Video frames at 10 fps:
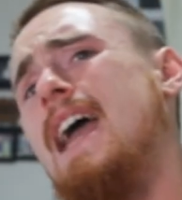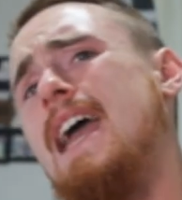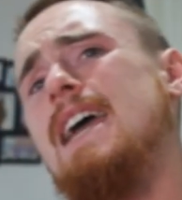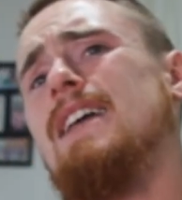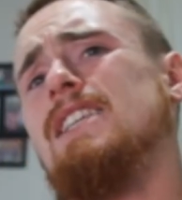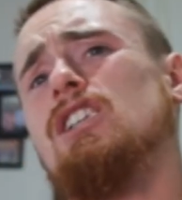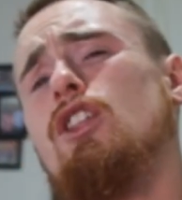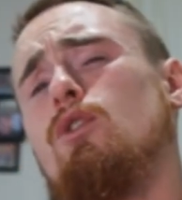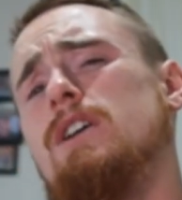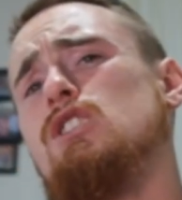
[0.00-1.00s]
And that's
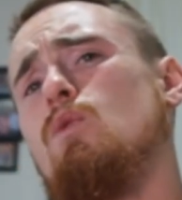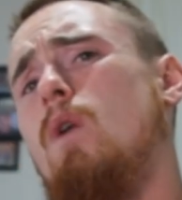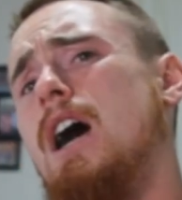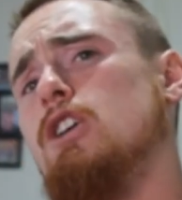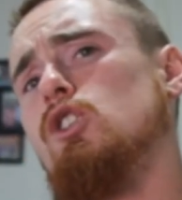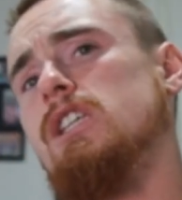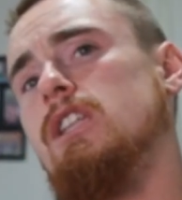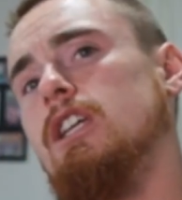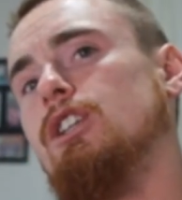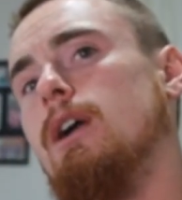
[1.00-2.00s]
another reason why you see
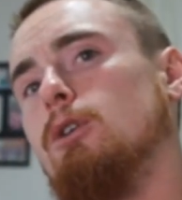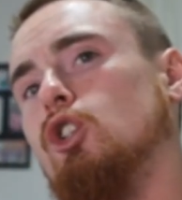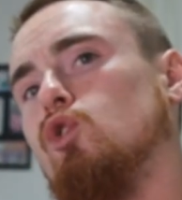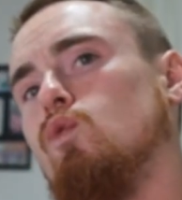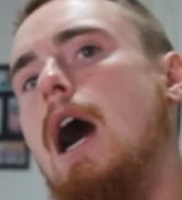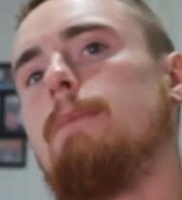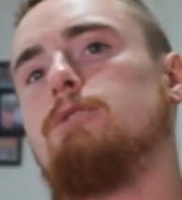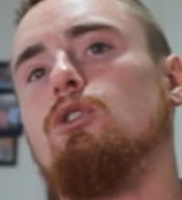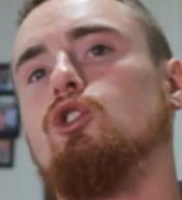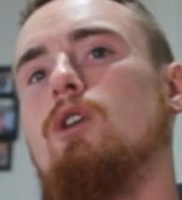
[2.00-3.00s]
the number drop
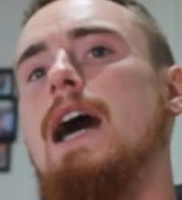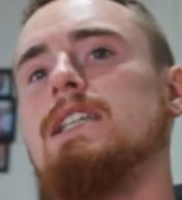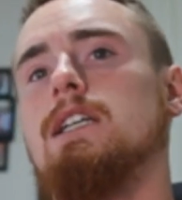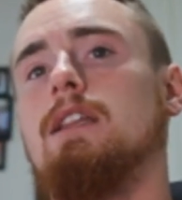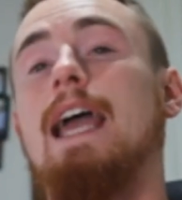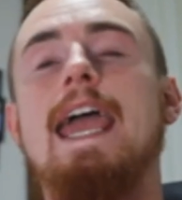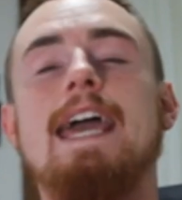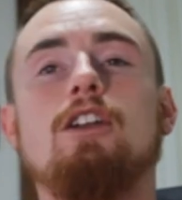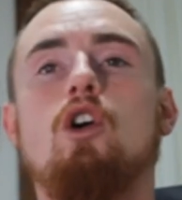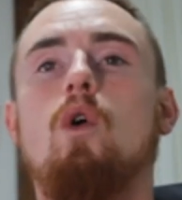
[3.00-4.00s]
so drastically
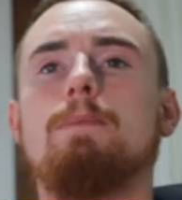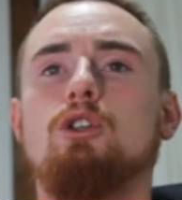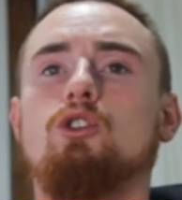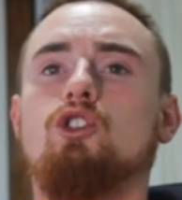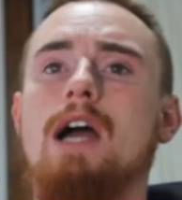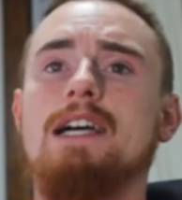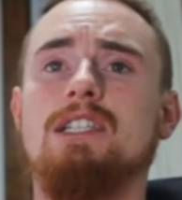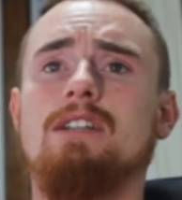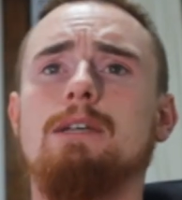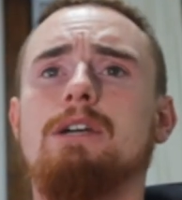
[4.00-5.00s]
and go up so
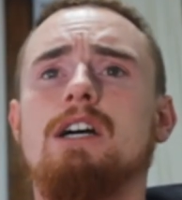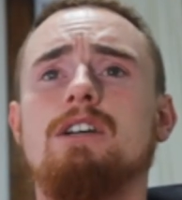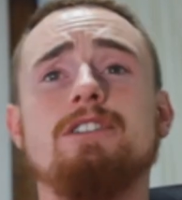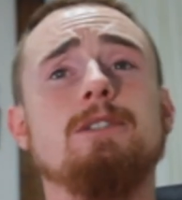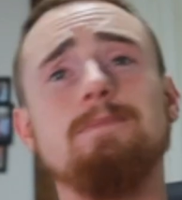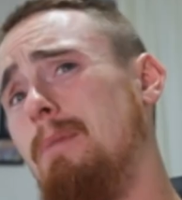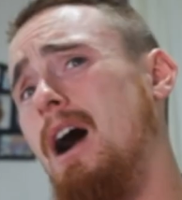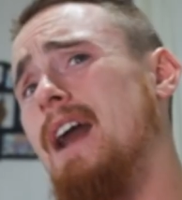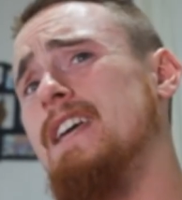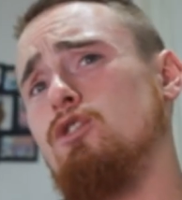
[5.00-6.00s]
drastically, because the
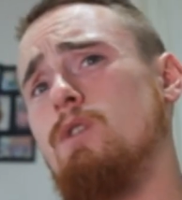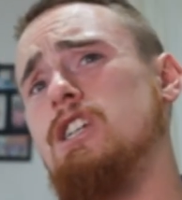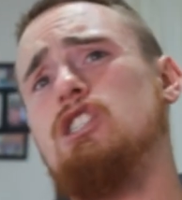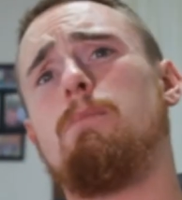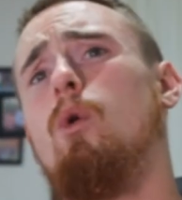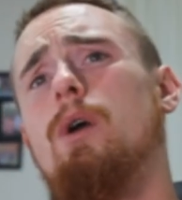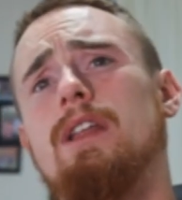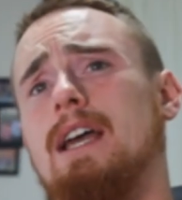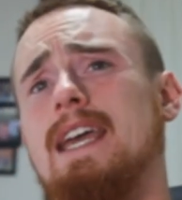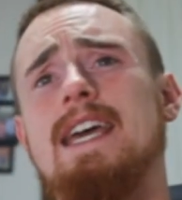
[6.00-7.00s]
body has reached a
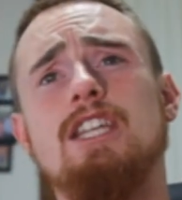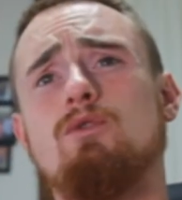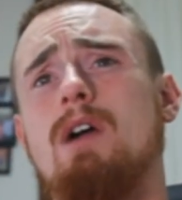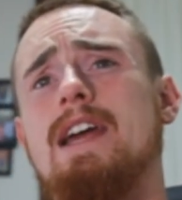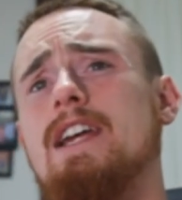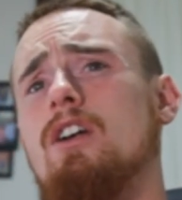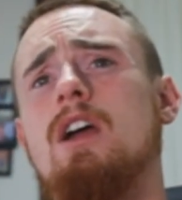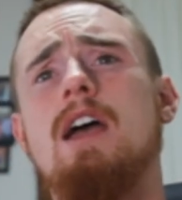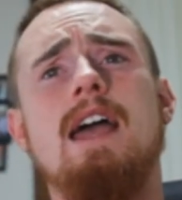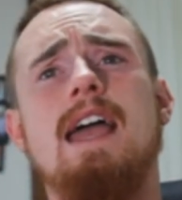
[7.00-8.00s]
point, like it hits right here,
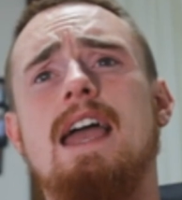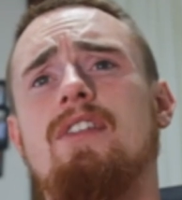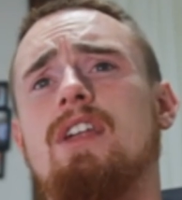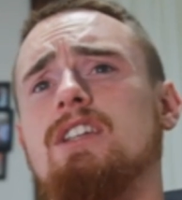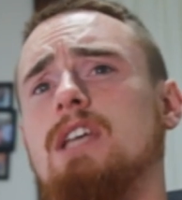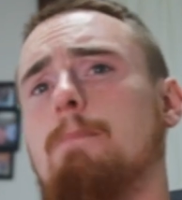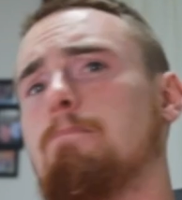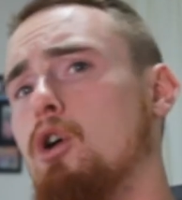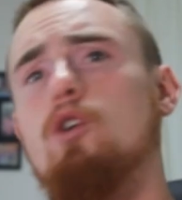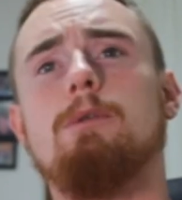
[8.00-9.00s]
and then it's
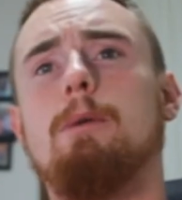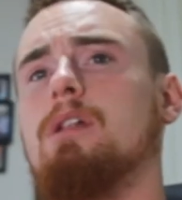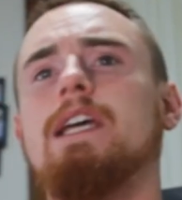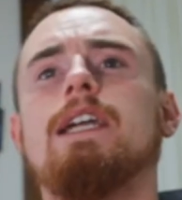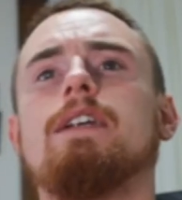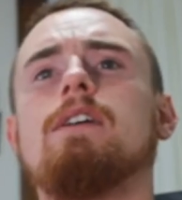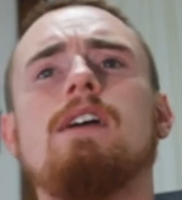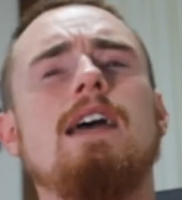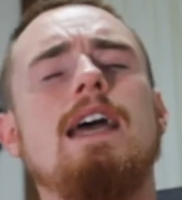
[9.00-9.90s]
like, boom, depleted.